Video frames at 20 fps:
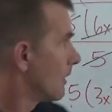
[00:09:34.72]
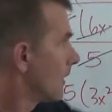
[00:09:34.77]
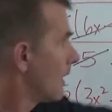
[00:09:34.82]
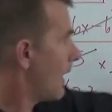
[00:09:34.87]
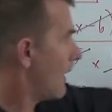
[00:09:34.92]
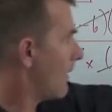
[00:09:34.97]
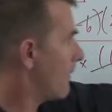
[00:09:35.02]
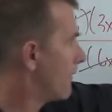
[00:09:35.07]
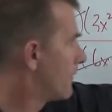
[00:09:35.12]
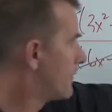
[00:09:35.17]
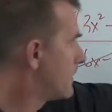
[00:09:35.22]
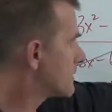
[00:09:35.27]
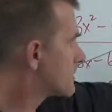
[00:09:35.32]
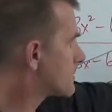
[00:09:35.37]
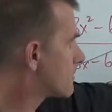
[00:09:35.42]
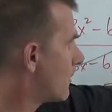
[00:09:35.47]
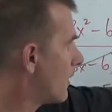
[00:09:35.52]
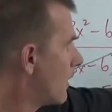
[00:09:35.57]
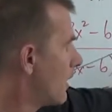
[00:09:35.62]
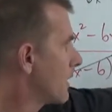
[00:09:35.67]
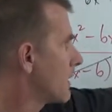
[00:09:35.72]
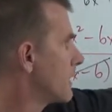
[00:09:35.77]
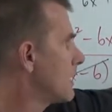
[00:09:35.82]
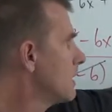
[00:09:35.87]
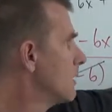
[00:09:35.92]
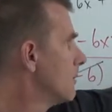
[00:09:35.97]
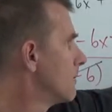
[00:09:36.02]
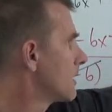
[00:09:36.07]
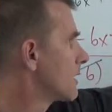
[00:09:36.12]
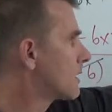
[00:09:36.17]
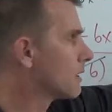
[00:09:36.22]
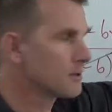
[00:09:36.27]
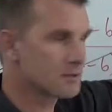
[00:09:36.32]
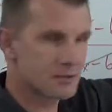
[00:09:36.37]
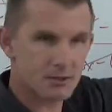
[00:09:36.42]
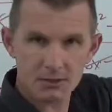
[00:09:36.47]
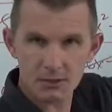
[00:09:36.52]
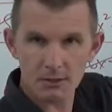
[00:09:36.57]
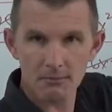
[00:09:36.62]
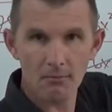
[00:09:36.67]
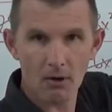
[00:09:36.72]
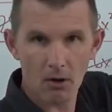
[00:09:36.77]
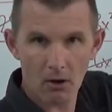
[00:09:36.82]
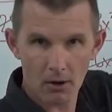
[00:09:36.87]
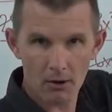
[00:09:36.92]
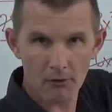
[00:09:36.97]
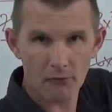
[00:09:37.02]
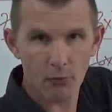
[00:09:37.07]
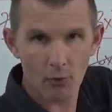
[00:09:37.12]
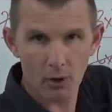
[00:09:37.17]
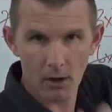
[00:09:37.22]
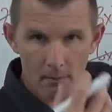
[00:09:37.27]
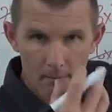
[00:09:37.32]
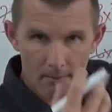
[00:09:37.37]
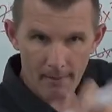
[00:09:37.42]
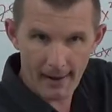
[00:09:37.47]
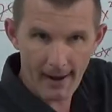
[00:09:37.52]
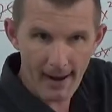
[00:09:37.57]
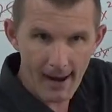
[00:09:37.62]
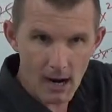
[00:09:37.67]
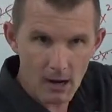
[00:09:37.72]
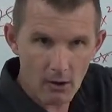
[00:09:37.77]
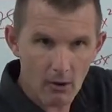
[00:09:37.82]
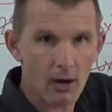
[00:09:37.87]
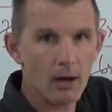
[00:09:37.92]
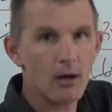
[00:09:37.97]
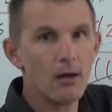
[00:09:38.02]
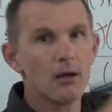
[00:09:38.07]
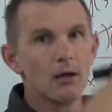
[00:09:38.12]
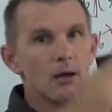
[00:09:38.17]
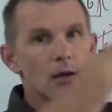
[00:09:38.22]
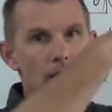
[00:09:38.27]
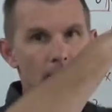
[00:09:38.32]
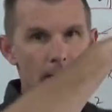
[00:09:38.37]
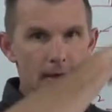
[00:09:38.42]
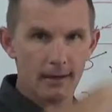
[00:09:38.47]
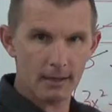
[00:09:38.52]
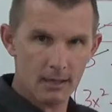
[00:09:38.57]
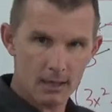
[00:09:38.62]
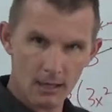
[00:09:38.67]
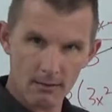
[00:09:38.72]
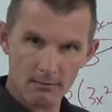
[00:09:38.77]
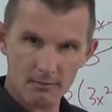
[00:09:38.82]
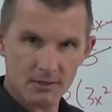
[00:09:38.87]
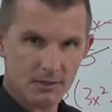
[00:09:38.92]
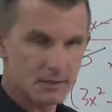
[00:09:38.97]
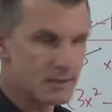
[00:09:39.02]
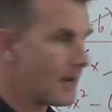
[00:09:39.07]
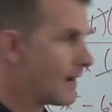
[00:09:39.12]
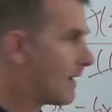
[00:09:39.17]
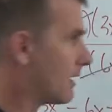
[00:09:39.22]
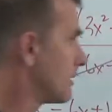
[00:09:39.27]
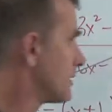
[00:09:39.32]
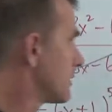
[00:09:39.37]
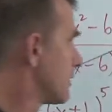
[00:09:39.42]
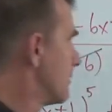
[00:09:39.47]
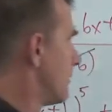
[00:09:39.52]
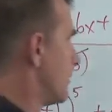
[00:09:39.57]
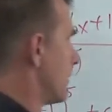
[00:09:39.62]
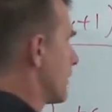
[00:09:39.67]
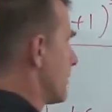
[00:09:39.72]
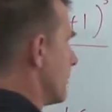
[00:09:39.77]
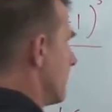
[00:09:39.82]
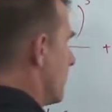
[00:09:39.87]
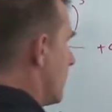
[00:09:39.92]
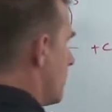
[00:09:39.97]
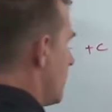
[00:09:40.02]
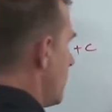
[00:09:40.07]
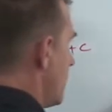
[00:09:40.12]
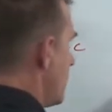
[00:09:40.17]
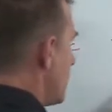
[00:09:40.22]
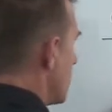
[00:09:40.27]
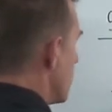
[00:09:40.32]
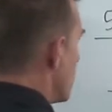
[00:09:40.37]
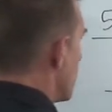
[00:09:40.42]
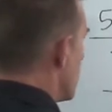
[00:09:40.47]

And this part here, because it's a minus 1 power, it comes down to the bottom line,